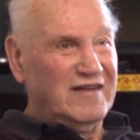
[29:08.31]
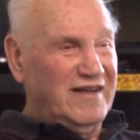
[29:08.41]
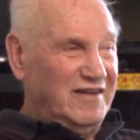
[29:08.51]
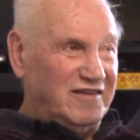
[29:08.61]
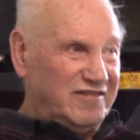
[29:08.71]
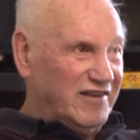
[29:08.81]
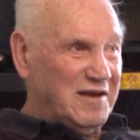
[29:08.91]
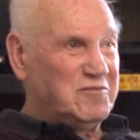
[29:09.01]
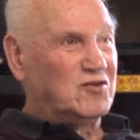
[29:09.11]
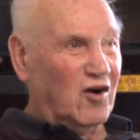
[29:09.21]
and the
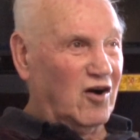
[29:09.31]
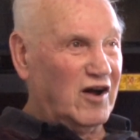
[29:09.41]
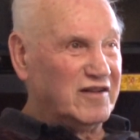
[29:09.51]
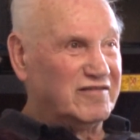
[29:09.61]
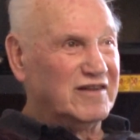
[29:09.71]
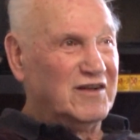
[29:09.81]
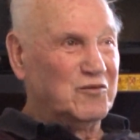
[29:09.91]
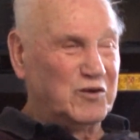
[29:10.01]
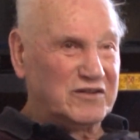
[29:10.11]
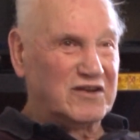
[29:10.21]
same guards
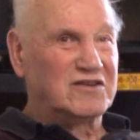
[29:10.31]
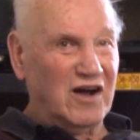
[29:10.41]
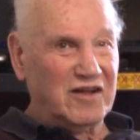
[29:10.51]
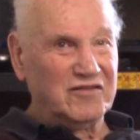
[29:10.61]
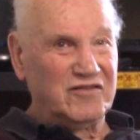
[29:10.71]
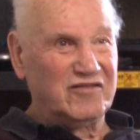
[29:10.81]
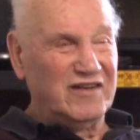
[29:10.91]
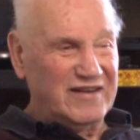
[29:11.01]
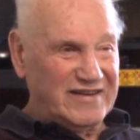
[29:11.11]
with the guns